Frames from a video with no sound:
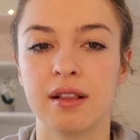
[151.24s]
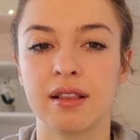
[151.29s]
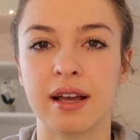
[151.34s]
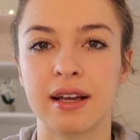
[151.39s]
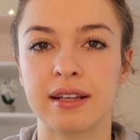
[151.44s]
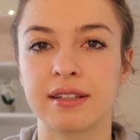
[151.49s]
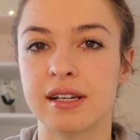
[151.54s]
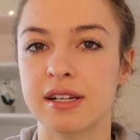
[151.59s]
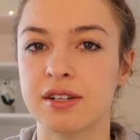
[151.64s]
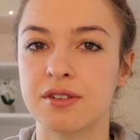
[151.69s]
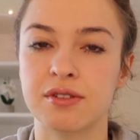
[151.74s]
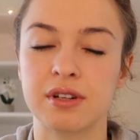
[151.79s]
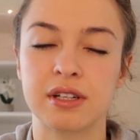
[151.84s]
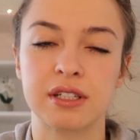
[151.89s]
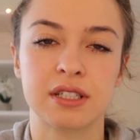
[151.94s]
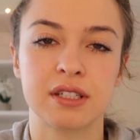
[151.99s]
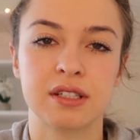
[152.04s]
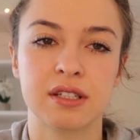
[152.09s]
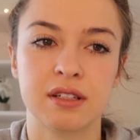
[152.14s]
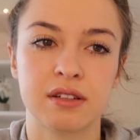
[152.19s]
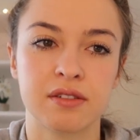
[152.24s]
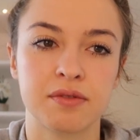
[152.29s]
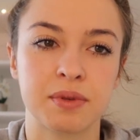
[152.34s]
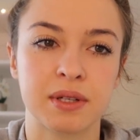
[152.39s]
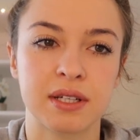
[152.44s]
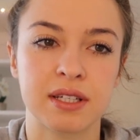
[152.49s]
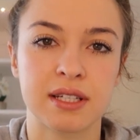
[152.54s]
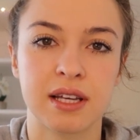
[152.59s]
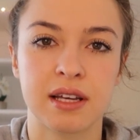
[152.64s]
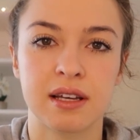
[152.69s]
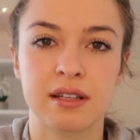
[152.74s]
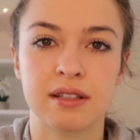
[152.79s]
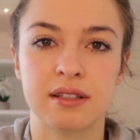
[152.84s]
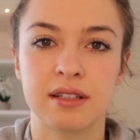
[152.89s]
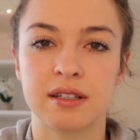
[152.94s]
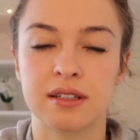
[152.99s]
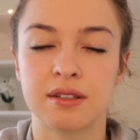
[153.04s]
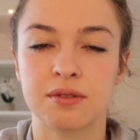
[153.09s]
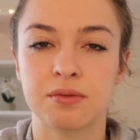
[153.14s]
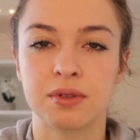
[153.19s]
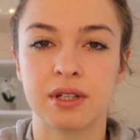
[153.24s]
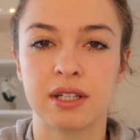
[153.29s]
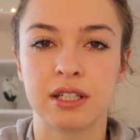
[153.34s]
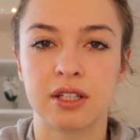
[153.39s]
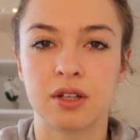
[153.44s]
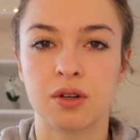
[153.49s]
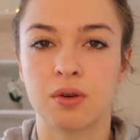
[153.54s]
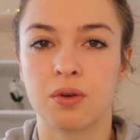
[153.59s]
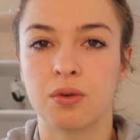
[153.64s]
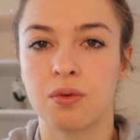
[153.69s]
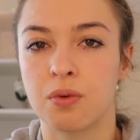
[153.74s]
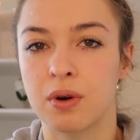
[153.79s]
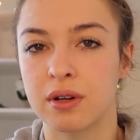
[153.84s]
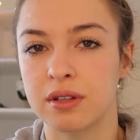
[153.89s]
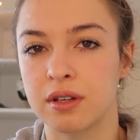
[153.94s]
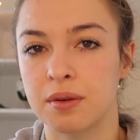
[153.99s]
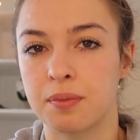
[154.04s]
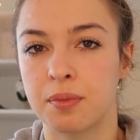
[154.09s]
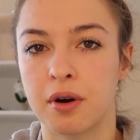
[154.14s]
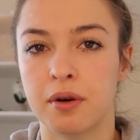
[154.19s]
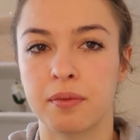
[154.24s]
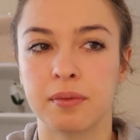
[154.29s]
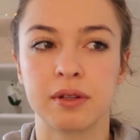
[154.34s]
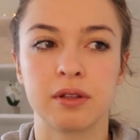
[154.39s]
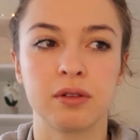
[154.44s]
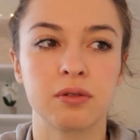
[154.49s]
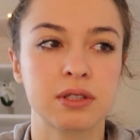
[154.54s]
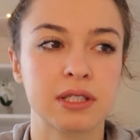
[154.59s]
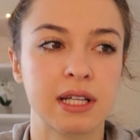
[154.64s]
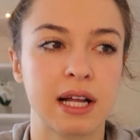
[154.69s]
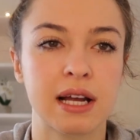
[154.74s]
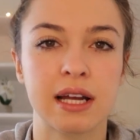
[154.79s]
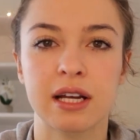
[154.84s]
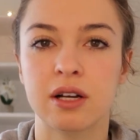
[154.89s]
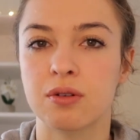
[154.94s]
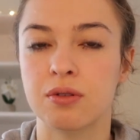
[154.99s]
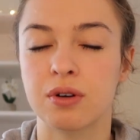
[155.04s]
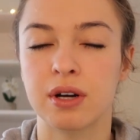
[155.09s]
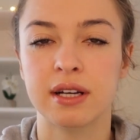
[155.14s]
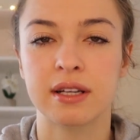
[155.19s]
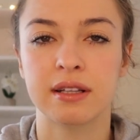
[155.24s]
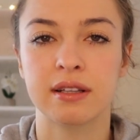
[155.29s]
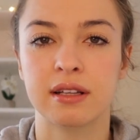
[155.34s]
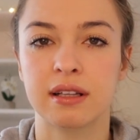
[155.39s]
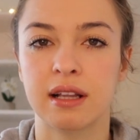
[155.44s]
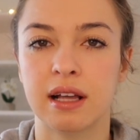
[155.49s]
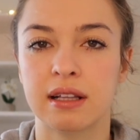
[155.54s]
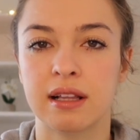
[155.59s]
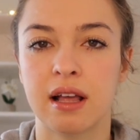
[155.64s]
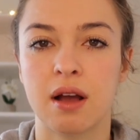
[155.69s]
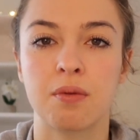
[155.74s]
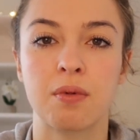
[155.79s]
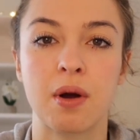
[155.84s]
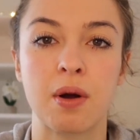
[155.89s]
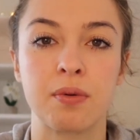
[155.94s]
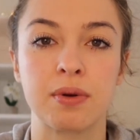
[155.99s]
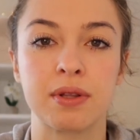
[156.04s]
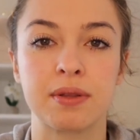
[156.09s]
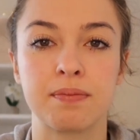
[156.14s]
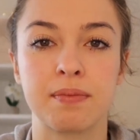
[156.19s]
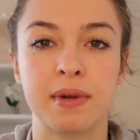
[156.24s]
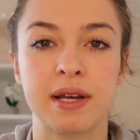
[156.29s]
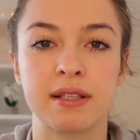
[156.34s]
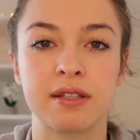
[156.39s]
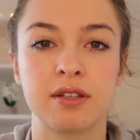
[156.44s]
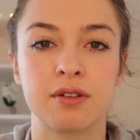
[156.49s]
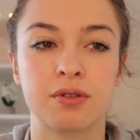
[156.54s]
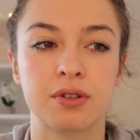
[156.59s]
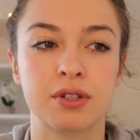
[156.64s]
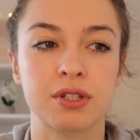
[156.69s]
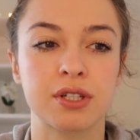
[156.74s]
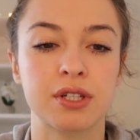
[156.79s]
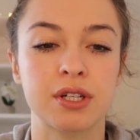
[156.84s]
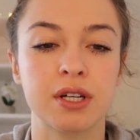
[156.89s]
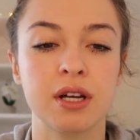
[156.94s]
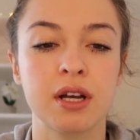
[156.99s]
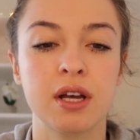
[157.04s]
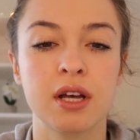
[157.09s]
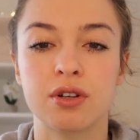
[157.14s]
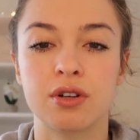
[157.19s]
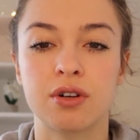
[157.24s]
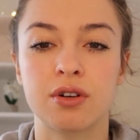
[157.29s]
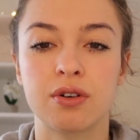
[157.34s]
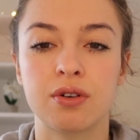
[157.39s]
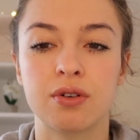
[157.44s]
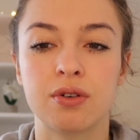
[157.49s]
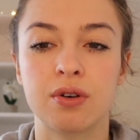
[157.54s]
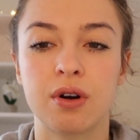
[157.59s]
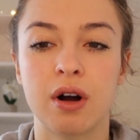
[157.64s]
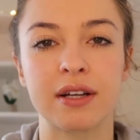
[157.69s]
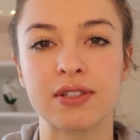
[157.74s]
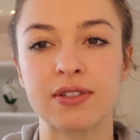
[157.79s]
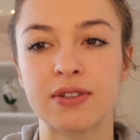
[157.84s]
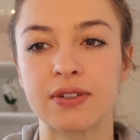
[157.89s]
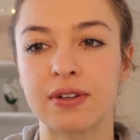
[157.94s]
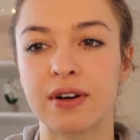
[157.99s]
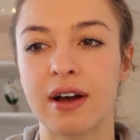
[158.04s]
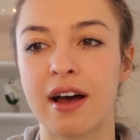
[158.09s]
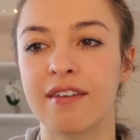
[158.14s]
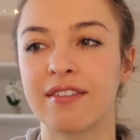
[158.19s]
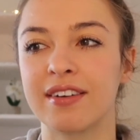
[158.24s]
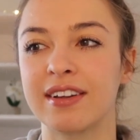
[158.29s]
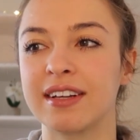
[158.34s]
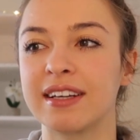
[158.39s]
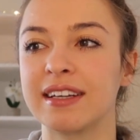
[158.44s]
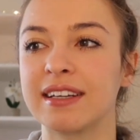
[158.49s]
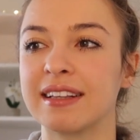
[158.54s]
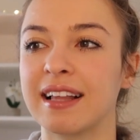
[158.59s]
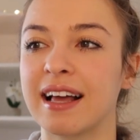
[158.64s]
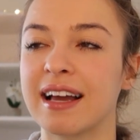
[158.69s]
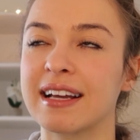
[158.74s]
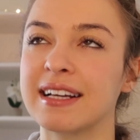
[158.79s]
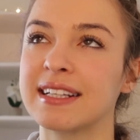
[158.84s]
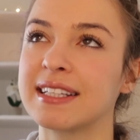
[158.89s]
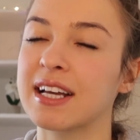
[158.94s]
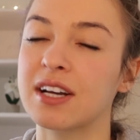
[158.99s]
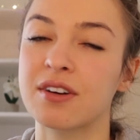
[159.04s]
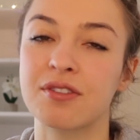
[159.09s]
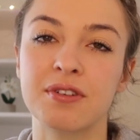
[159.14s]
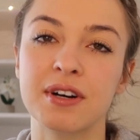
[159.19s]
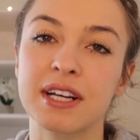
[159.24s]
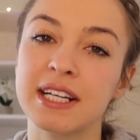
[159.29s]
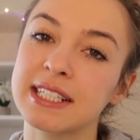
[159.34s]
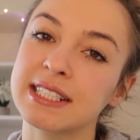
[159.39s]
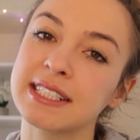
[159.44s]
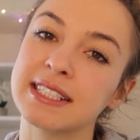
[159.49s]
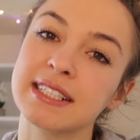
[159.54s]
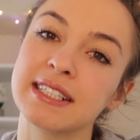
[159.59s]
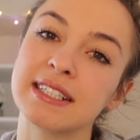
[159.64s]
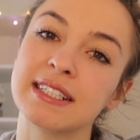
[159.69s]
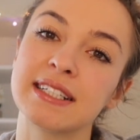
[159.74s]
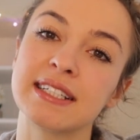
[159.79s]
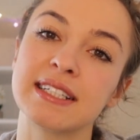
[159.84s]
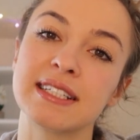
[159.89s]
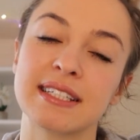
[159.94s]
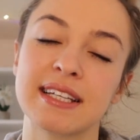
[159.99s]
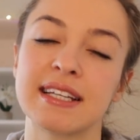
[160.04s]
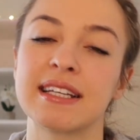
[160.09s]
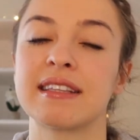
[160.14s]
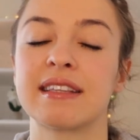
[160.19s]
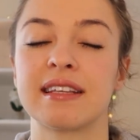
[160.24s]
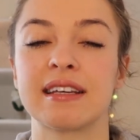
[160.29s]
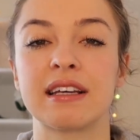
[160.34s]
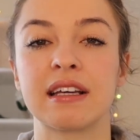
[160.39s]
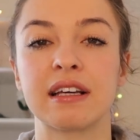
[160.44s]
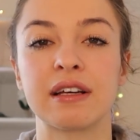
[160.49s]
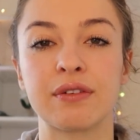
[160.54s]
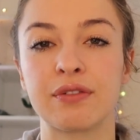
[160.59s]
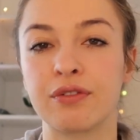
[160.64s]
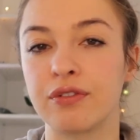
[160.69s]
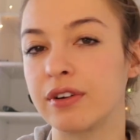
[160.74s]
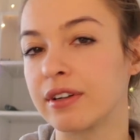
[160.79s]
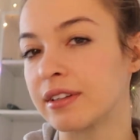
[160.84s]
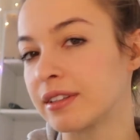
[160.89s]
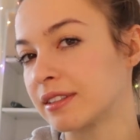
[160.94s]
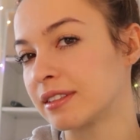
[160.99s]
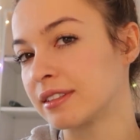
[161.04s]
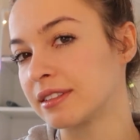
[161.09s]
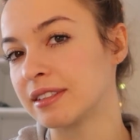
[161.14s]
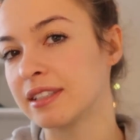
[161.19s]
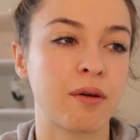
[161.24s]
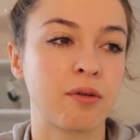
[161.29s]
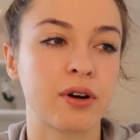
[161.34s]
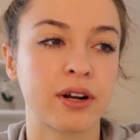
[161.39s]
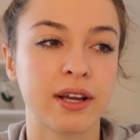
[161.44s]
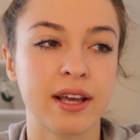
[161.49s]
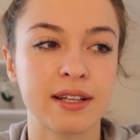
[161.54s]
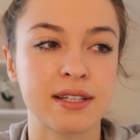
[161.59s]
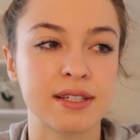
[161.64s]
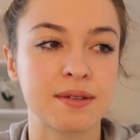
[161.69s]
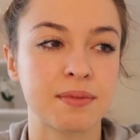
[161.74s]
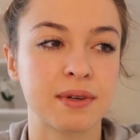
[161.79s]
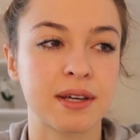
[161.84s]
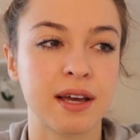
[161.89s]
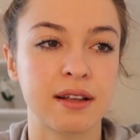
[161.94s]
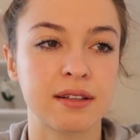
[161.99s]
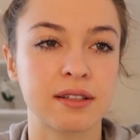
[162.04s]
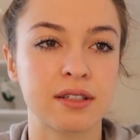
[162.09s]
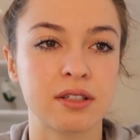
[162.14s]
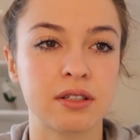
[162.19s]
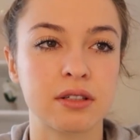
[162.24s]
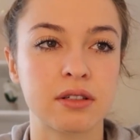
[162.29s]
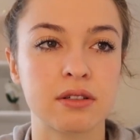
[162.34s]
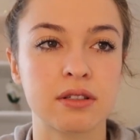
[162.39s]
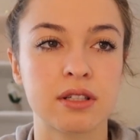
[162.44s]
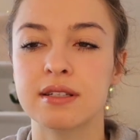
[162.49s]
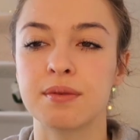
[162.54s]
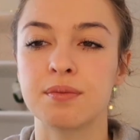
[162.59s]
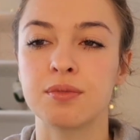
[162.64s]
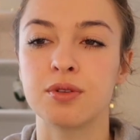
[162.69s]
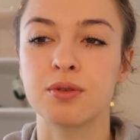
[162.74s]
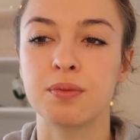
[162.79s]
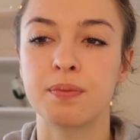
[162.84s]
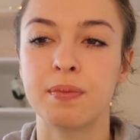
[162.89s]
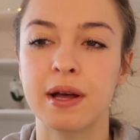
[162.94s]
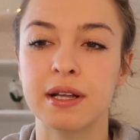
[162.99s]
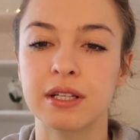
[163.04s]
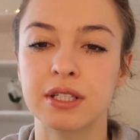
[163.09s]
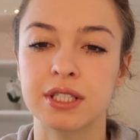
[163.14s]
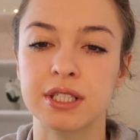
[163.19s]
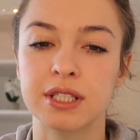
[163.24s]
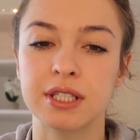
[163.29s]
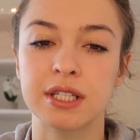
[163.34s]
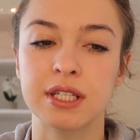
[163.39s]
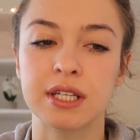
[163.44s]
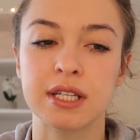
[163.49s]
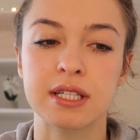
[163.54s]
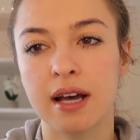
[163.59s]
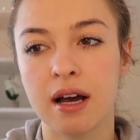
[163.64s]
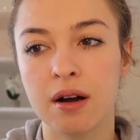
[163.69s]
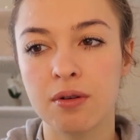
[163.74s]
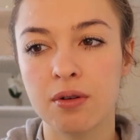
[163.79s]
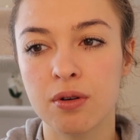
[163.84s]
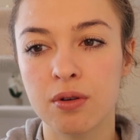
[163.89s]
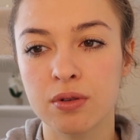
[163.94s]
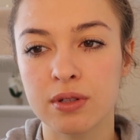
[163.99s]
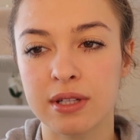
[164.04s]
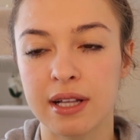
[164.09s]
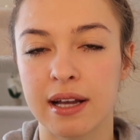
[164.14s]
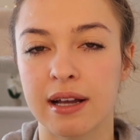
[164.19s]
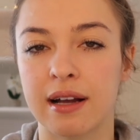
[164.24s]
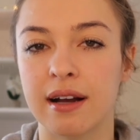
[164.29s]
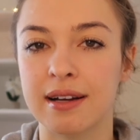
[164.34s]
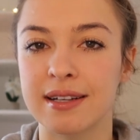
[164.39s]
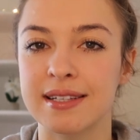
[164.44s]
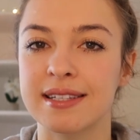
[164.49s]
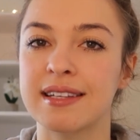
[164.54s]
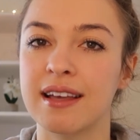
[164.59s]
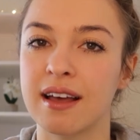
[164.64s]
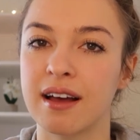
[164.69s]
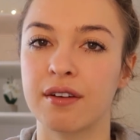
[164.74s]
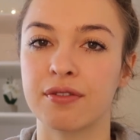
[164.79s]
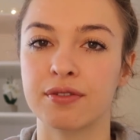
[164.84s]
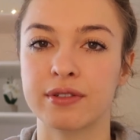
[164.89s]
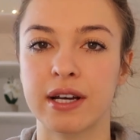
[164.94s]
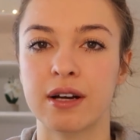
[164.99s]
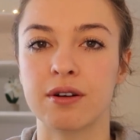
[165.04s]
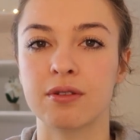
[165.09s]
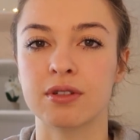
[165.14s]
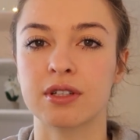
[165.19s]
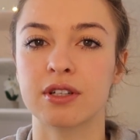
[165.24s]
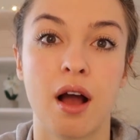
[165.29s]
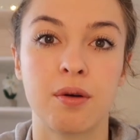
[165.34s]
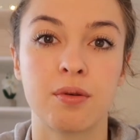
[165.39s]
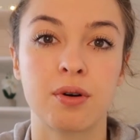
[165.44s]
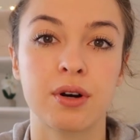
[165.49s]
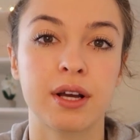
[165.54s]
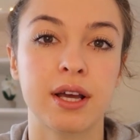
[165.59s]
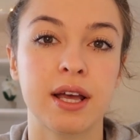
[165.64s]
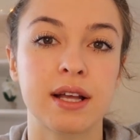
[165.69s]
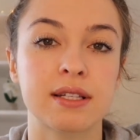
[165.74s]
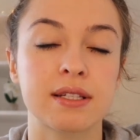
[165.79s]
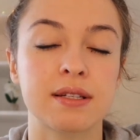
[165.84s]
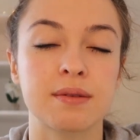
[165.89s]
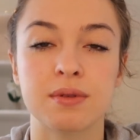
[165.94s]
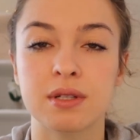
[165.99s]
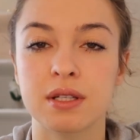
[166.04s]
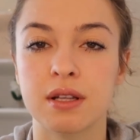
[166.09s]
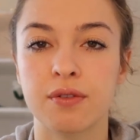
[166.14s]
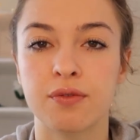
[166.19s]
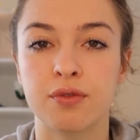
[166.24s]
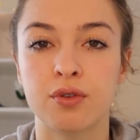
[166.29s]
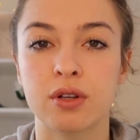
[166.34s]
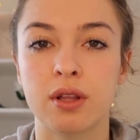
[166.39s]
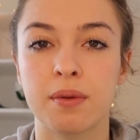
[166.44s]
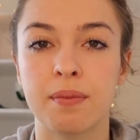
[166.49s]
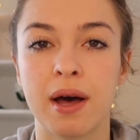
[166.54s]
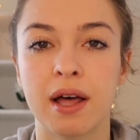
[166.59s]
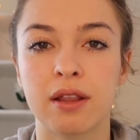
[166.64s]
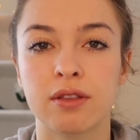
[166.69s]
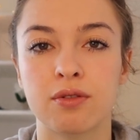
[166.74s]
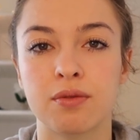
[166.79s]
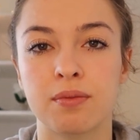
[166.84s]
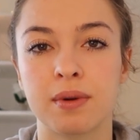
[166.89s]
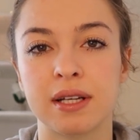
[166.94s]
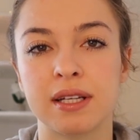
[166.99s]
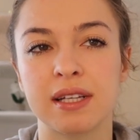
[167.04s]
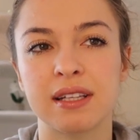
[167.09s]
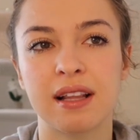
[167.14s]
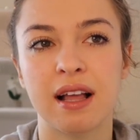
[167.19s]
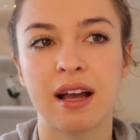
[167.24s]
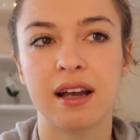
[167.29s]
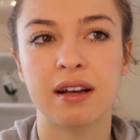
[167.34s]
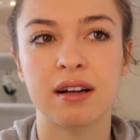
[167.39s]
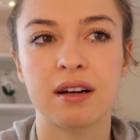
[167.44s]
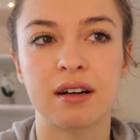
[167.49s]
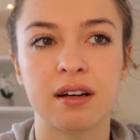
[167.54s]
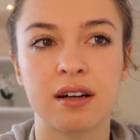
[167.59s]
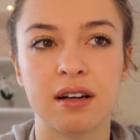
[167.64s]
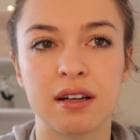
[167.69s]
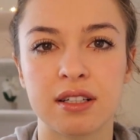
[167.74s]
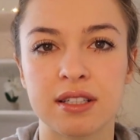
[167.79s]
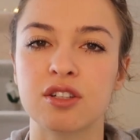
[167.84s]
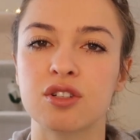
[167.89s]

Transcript: like decoration stuff because I didn't really know what the apartment looks like or anything like that when we made the order so I don't have any like decorations anything fun I want to get some candles some new bed sheet towels like a set of towels I want to get some stuff for the bathroom I need like a,